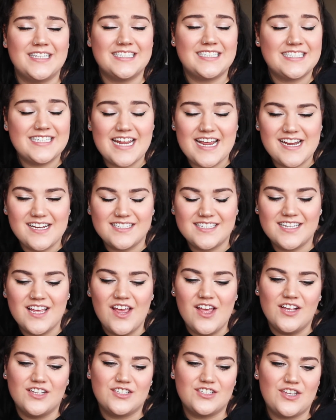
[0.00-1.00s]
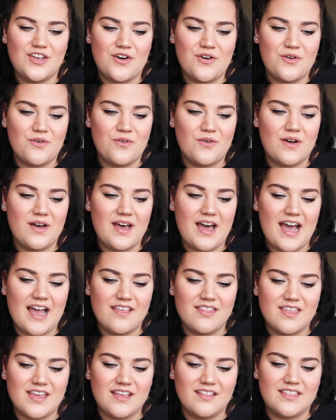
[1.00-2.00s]
the States. So I
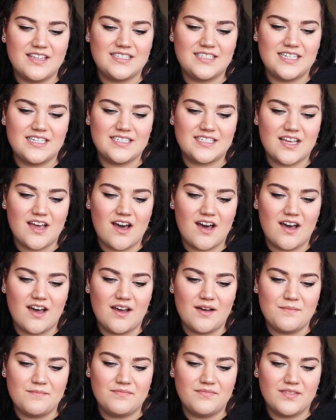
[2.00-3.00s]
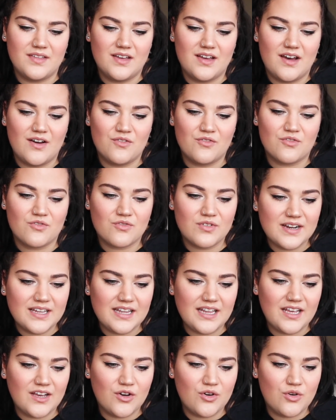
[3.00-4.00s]
think this is a
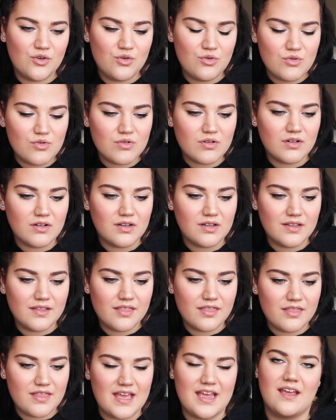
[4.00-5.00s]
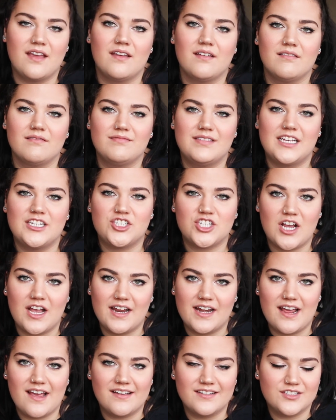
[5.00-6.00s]
really cool thing that
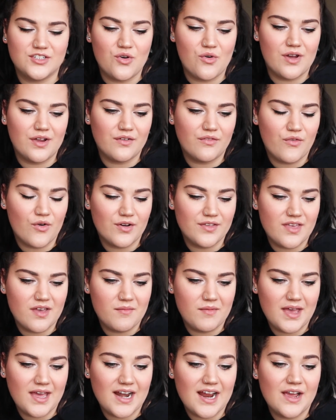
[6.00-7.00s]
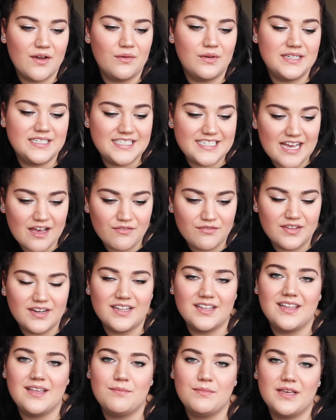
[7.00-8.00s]
China has going for them, and I would
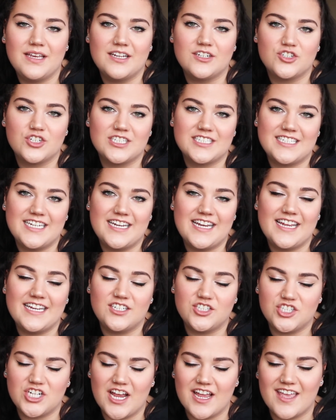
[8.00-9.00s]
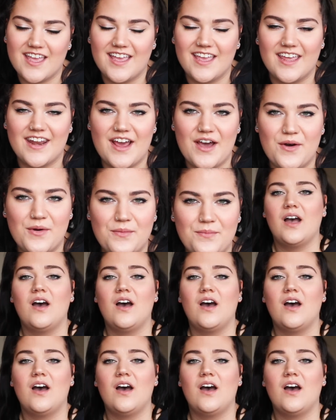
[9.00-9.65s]
definitely be interested in checking it out.